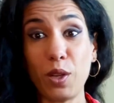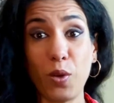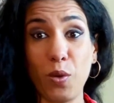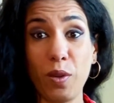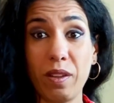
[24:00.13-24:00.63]

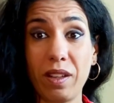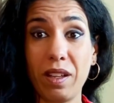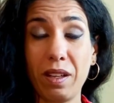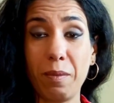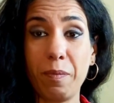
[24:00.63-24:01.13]
know.
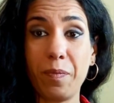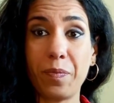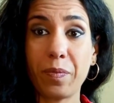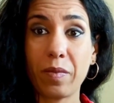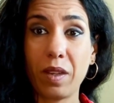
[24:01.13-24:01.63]

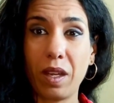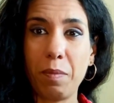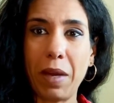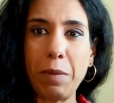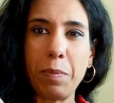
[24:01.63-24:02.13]
It
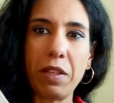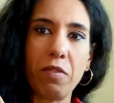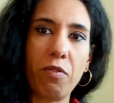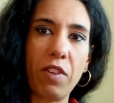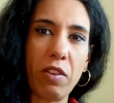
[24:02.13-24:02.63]
might be
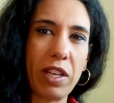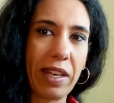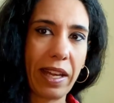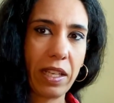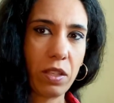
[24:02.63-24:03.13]
very
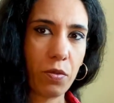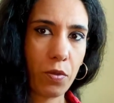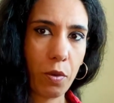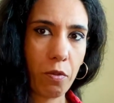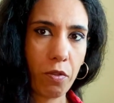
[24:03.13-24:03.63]
light
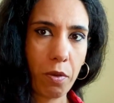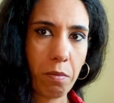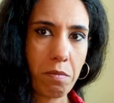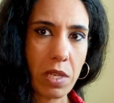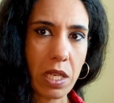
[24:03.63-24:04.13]
for
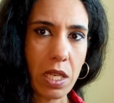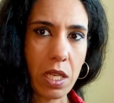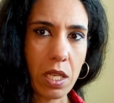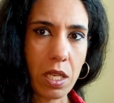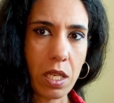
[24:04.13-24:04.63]
me,